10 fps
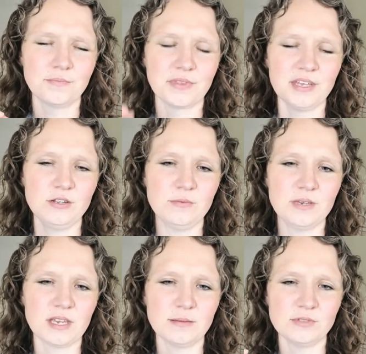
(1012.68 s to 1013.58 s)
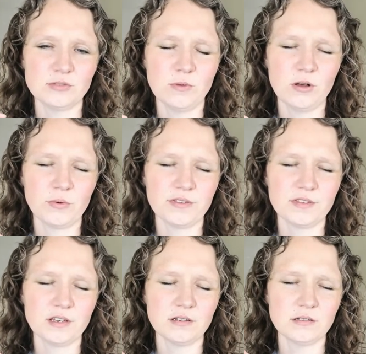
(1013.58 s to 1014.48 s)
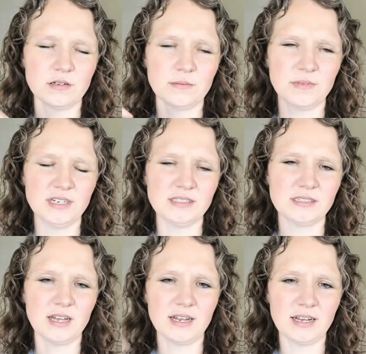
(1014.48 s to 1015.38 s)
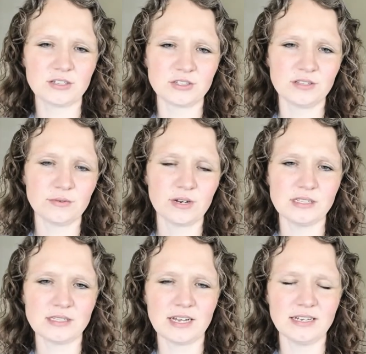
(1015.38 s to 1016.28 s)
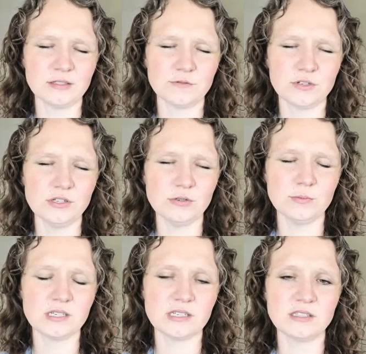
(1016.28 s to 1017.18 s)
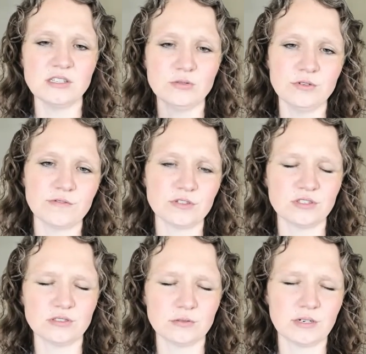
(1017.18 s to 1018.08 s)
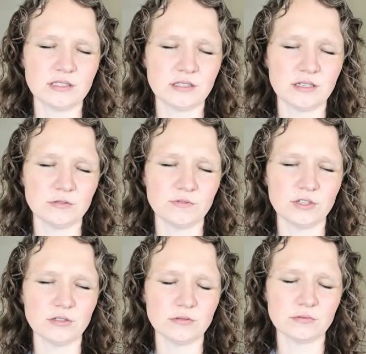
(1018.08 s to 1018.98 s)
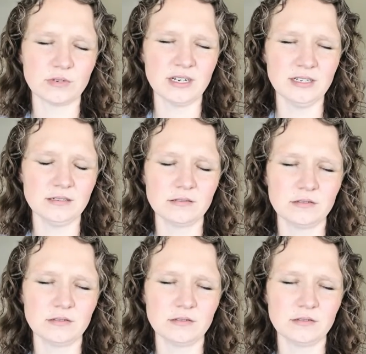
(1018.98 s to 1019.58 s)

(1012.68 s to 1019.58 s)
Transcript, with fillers: And you became small with it. But it's not actually the right size for you because the universe is the right size for you, right?